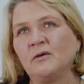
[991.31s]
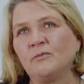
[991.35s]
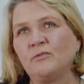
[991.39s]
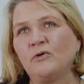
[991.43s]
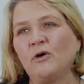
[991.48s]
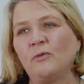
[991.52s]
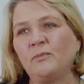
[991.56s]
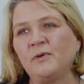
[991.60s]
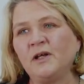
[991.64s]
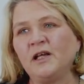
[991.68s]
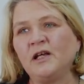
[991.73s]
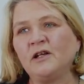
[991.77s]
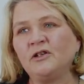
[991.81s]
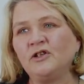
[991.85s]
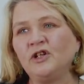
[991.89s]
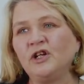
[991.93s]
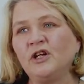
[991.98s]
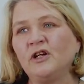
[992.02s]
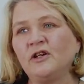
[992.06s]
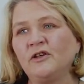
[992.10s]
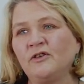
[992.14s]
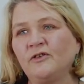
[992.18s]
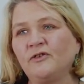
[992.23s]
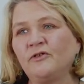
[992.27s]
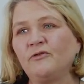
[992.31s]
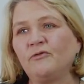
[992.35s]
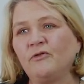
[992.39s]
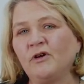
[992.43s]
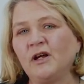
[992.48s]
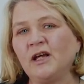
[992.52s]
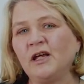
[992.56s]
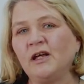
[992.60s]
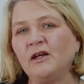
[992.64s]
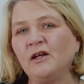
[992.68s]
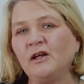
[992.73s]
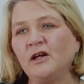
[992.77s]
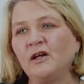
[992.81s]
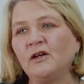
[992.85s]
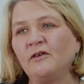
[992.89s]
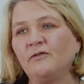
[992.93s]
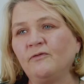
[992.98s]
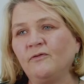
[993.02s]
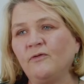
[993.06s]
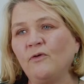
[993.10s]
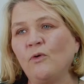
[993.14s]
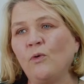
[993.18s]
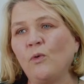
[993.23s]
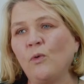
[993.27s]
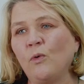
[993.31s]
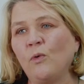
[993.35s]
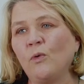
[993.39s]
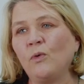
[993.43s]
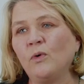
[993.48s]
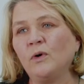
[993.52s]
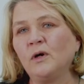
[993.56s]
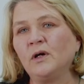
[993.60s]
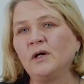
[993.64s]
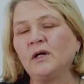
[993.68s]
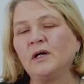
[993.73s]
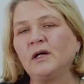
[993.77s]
probably in year 3, year 4.